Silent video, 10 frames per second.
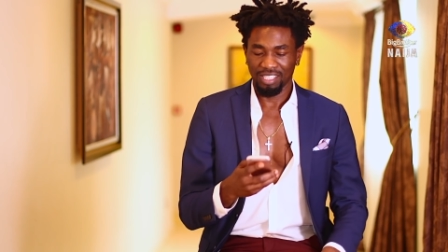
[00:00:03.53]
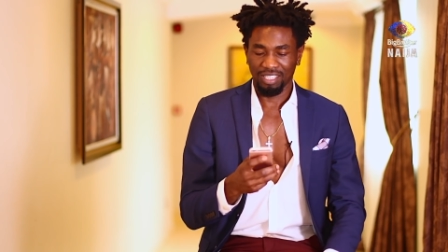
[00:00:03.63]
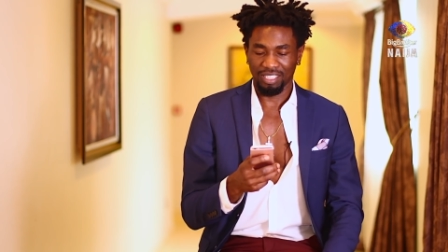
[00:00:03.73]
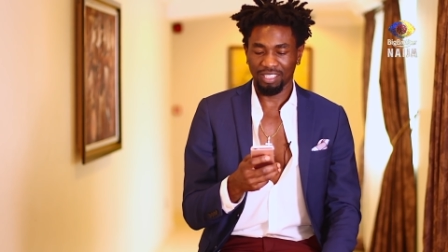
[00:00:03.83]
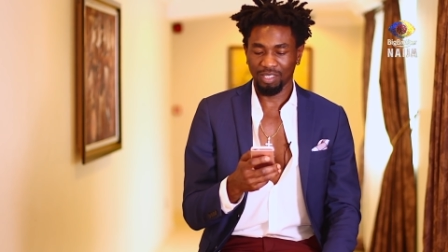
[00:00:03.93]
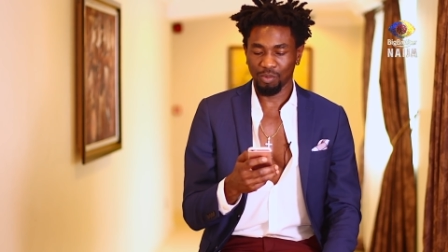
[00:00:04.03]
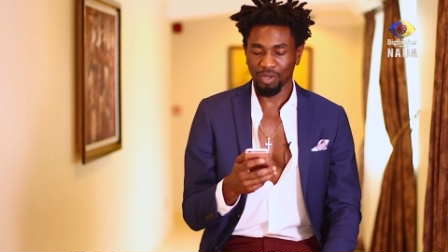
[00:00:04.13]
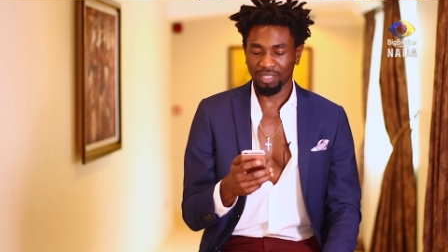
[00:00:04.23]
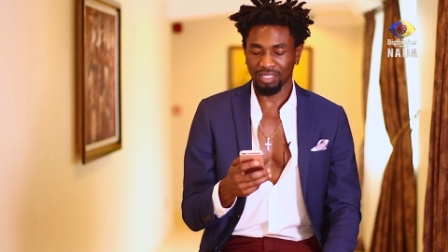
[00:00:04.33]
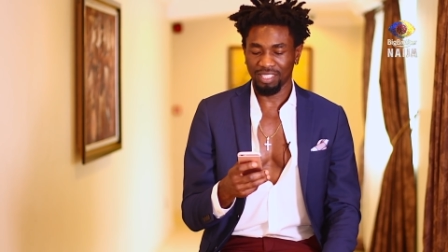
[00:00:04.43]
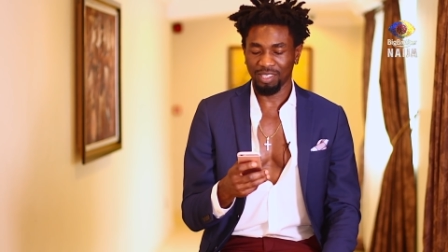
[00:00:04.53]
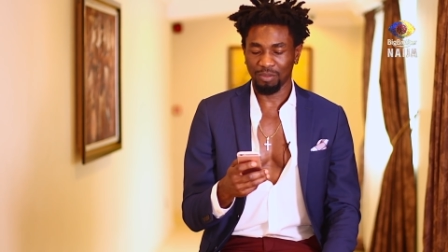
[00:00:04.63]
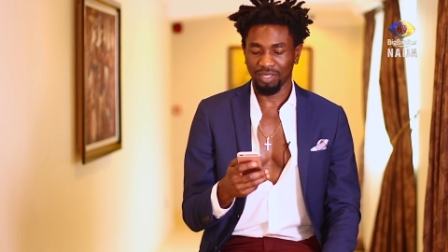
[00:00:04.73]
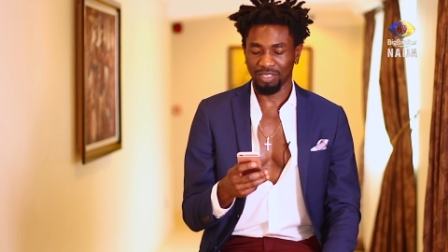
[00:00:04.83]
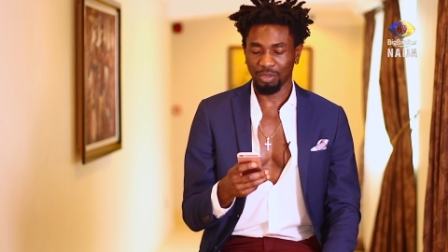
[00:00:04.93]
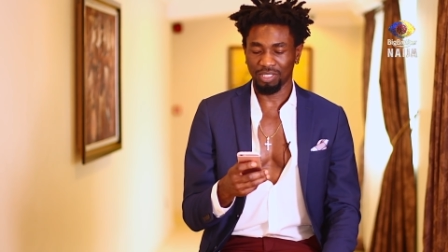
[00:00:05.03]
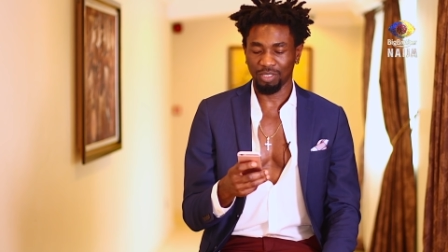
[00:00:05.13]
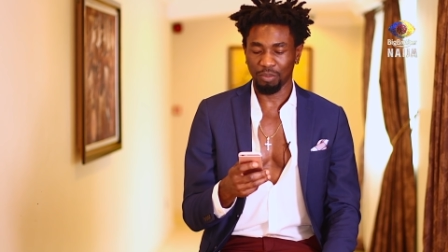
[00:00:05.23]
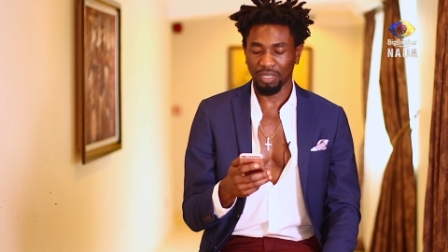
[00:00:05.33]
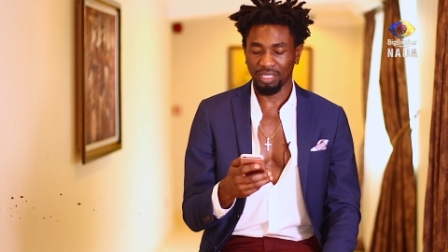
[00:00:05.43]
I can't wait to get on my
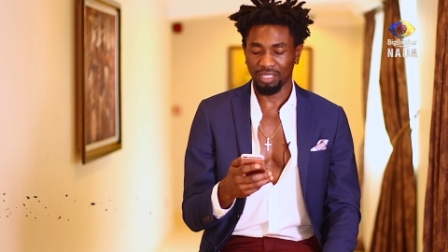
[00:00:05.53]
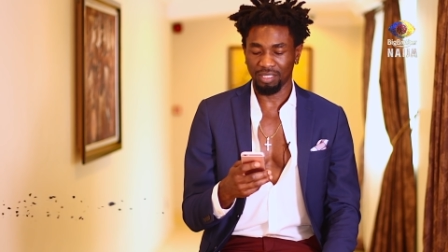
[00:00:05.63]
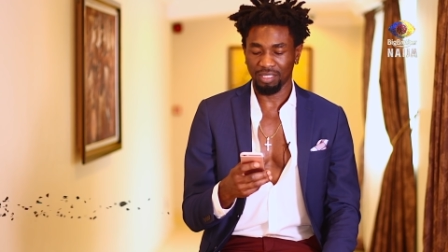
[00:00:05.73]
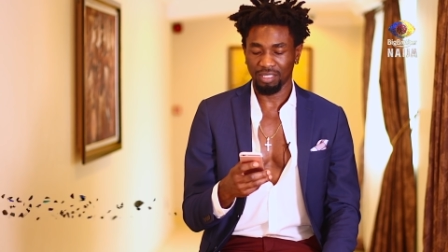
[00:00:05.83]
social media.